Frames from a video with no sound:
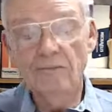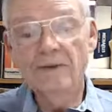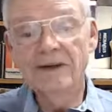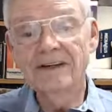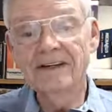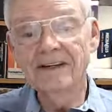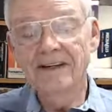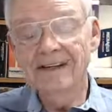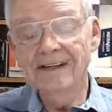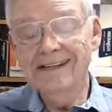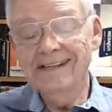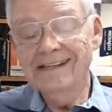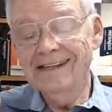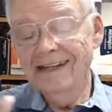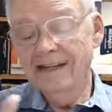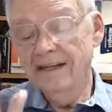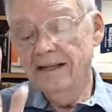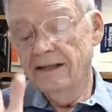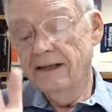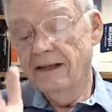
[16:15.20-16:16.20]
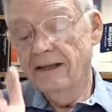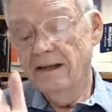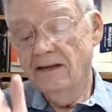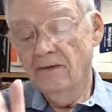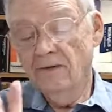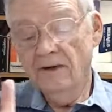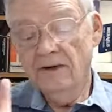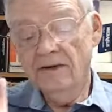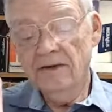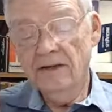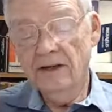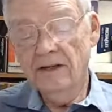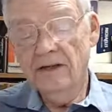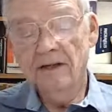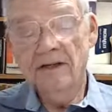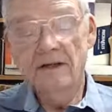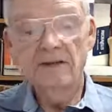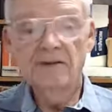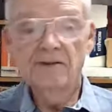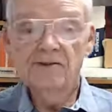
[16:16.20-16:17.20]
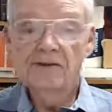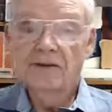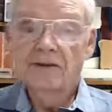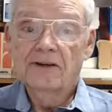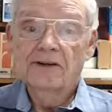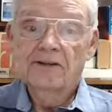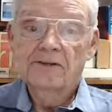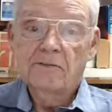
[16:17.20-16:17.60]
merely say that it was in a deserted